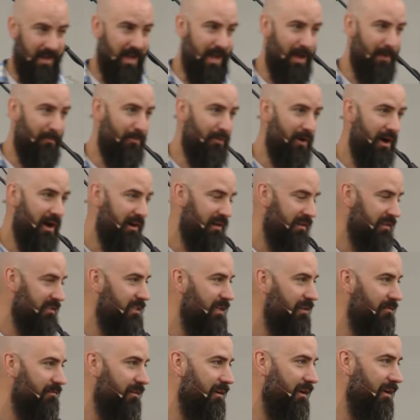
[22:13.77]
and
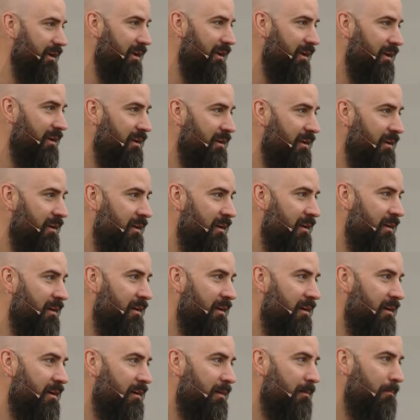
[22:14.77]
productivity
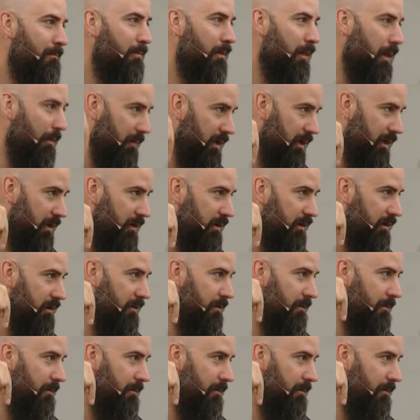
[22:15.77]
plummeted.